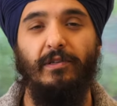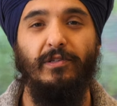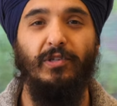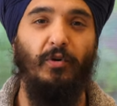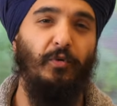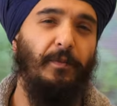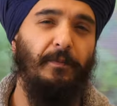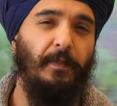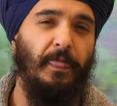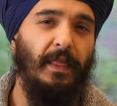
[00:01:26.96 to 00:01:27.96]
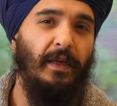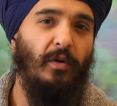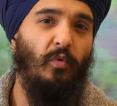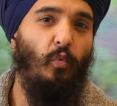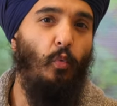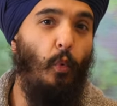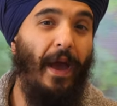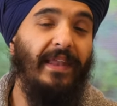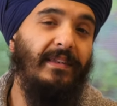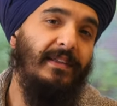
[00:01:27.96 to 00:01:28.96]
So
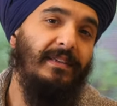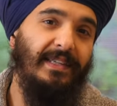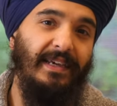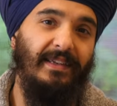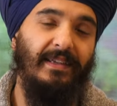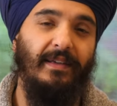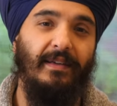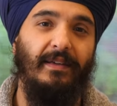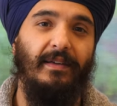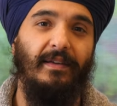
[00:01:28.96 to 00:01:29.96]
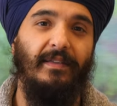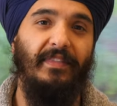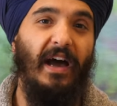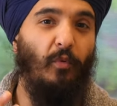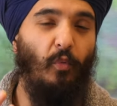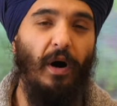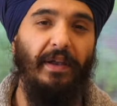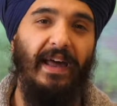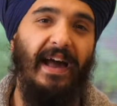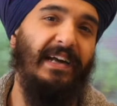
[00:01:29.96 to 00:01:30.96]
when did that
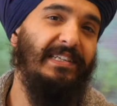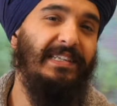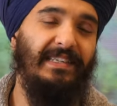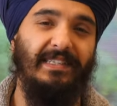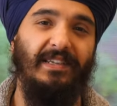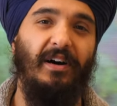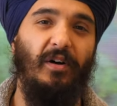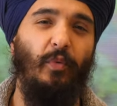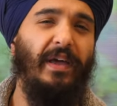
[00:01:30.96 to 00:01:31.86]
one actually start?